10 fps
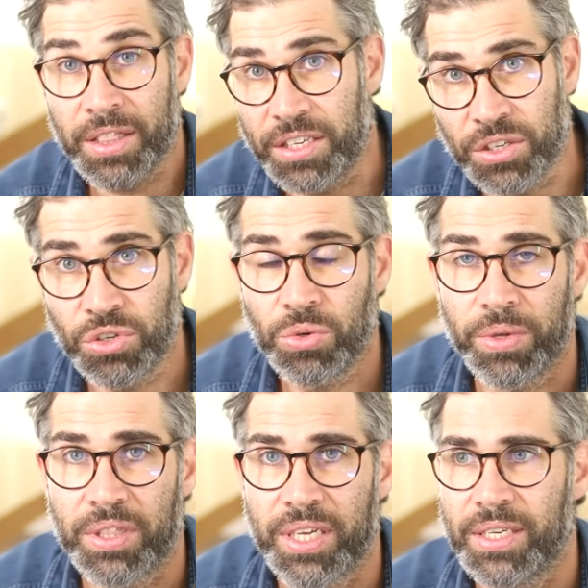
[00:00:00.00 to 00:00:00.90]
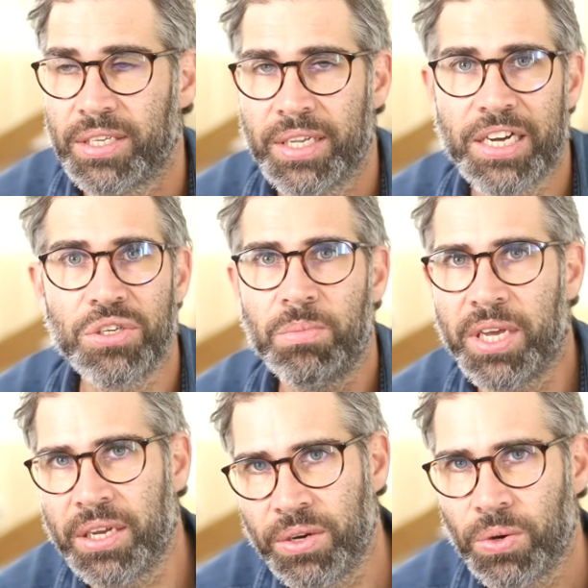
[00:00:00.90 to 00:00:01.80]
to do with this, and that should be
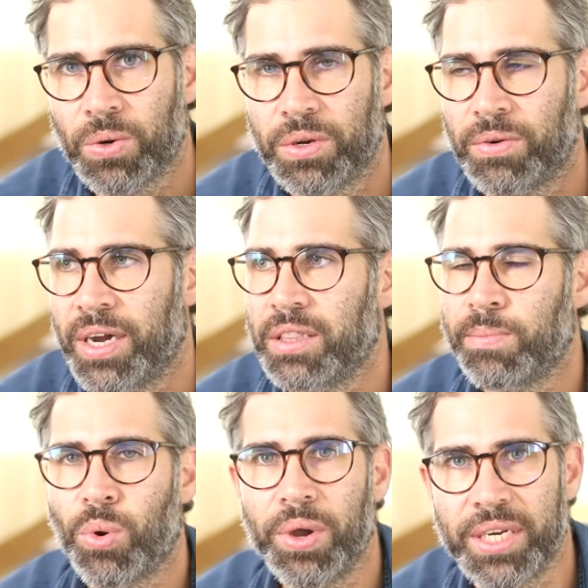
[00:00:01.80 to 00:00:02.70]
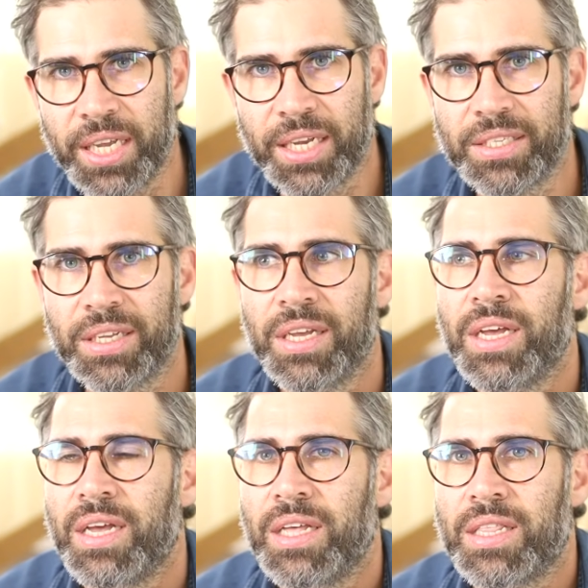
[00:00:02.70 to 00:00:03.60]
ignored, right? The point is
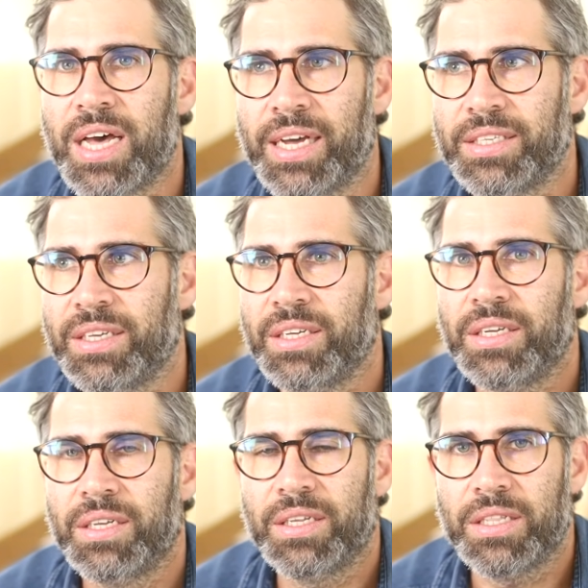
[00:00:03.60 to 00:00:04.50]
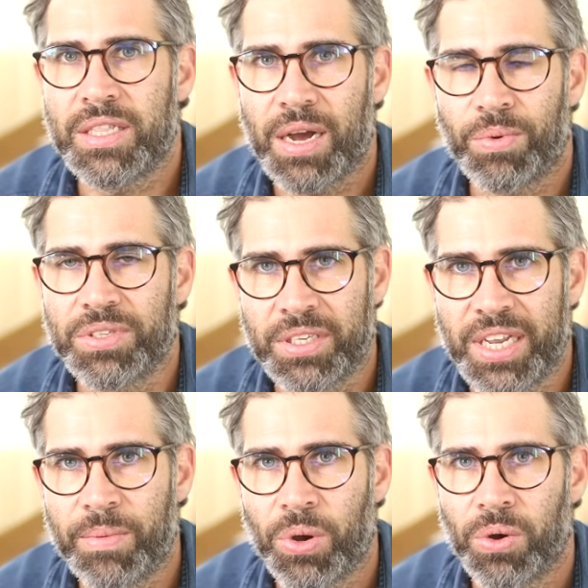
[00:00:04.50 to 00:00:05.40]
that was a
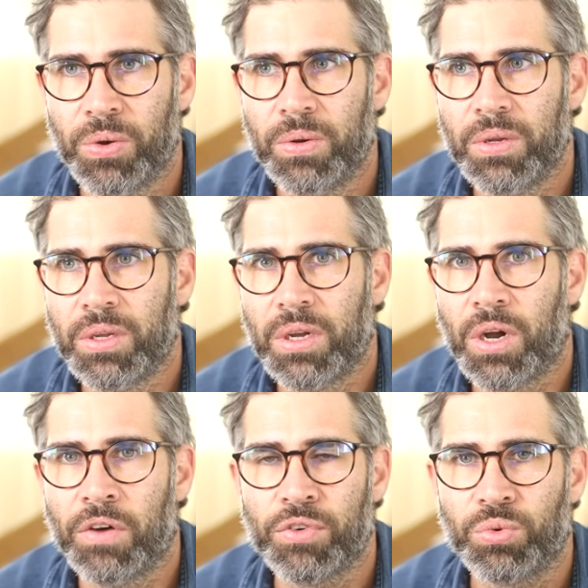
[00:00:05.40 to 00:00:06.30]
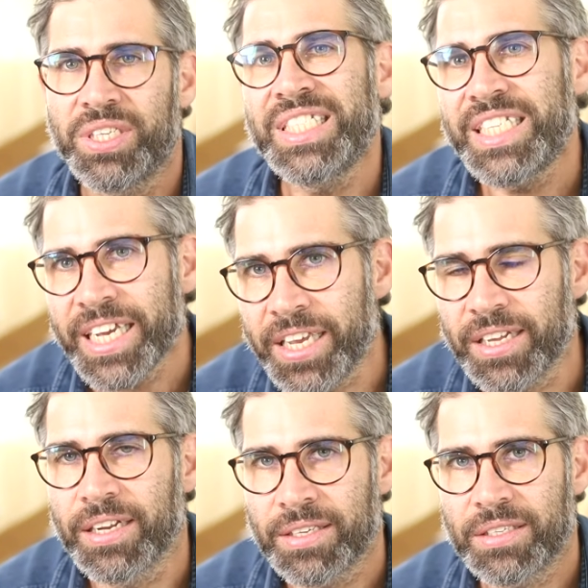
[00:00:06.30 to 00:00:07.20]
demo of a
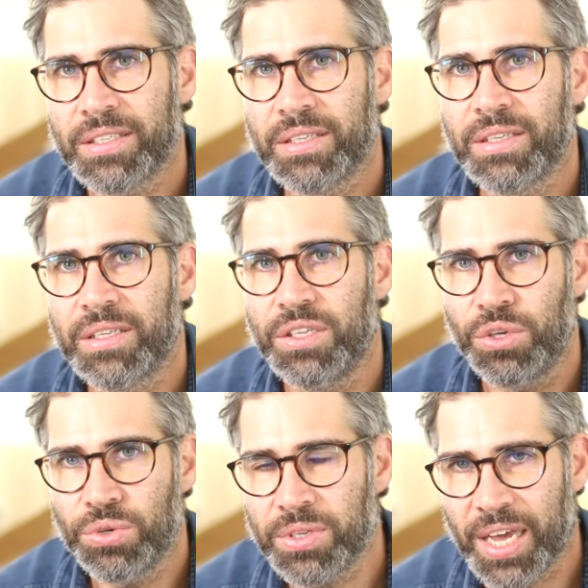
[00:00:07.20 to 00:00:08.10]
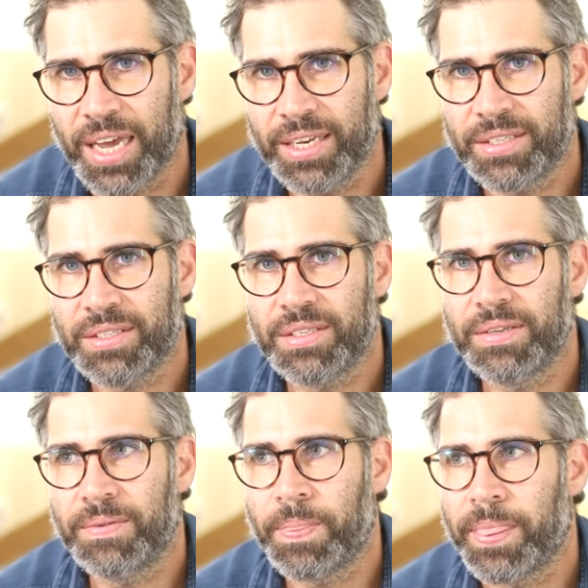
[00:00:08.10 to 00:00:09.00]
ridiculous use case
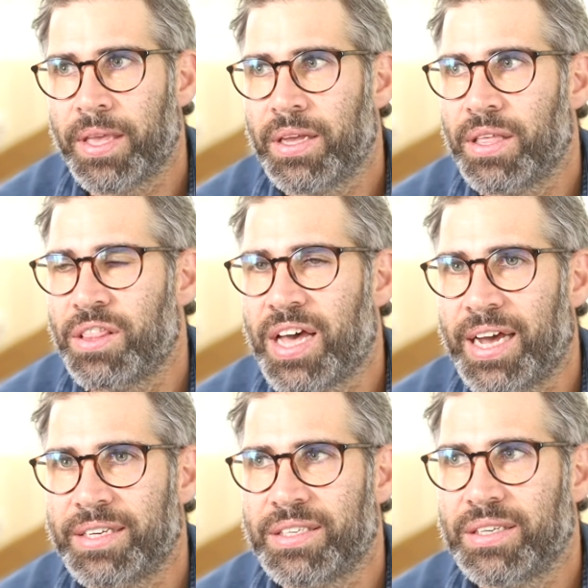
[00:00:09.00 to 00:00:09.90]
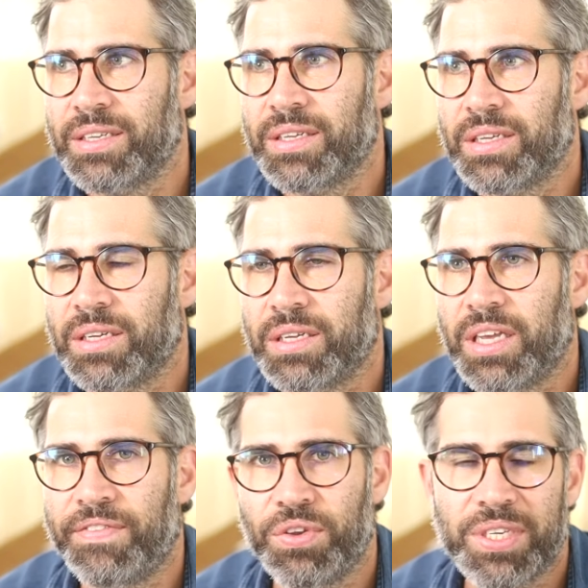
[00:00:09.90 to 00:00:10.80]
that,
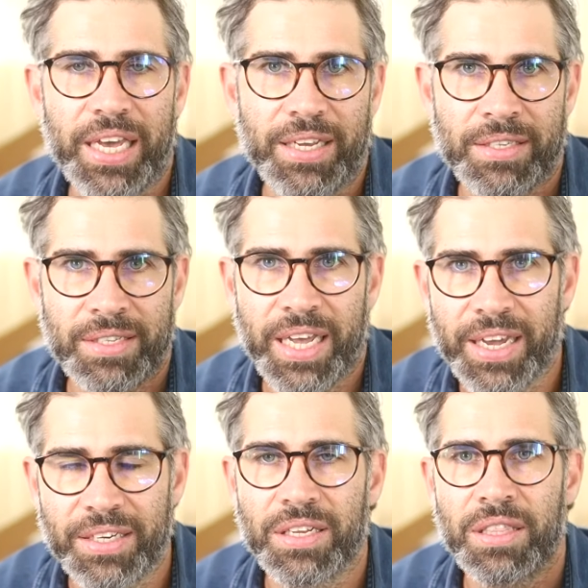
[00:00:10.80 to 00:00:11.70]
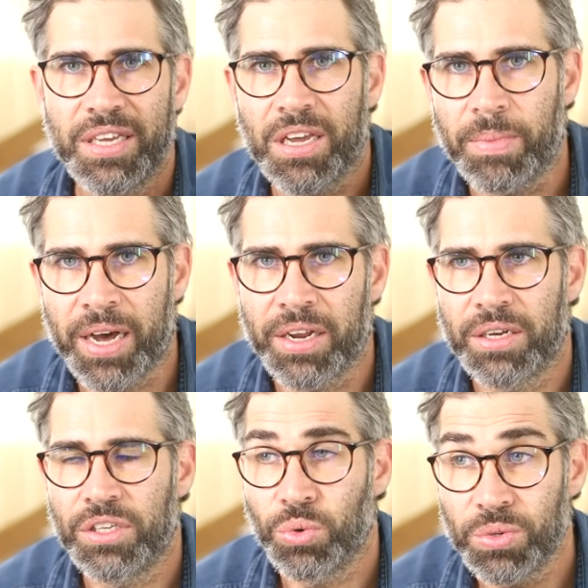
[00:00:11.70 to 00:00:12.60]
if you take a second to think about it,
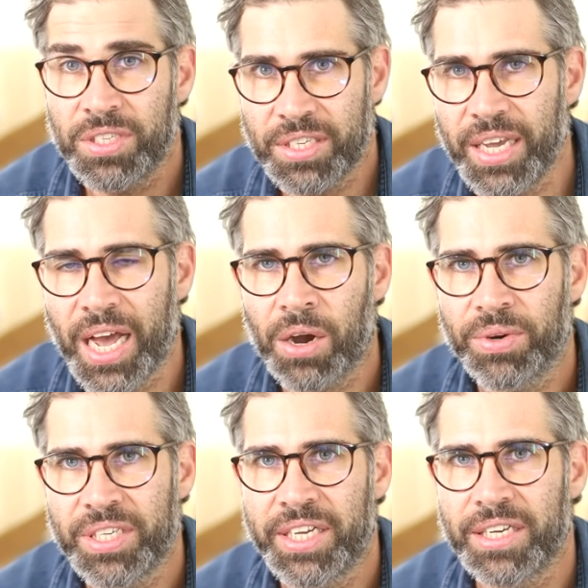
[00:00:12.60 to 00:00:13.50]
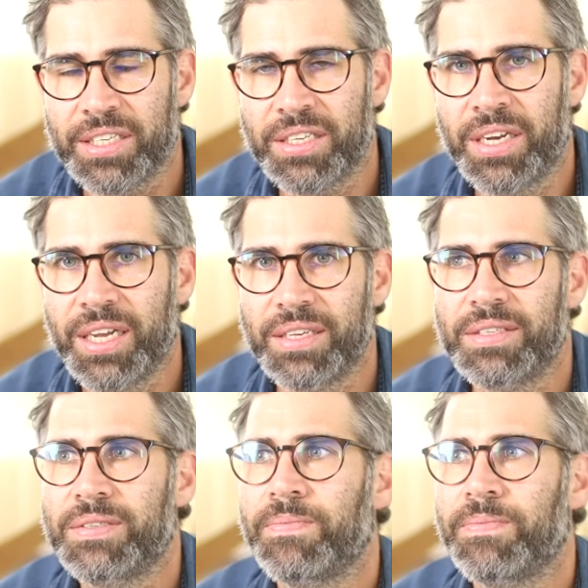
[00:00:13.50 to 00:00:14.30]
you would see how ridiculous it is.